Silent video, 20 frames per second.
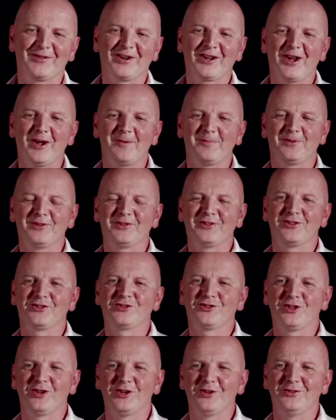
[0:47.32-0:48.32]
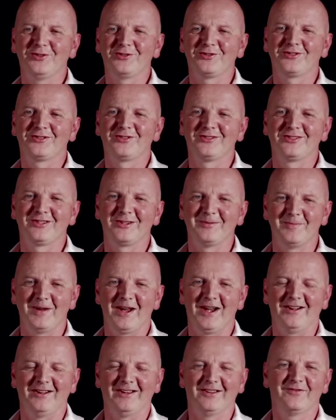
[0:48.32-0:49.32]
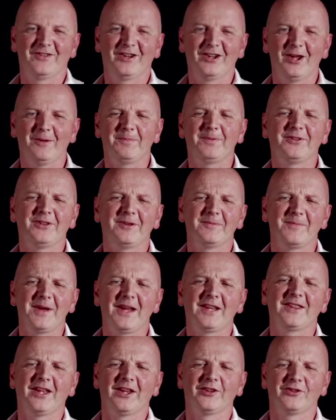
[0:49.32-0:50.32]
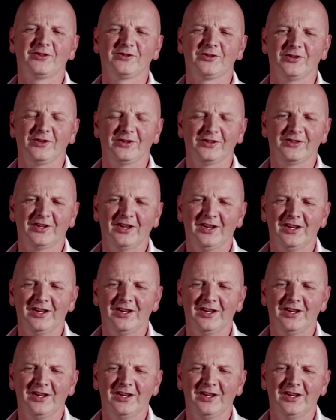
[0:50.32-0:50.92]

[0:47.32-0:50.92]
for couples that choose to marry, for couples that make that as a choice,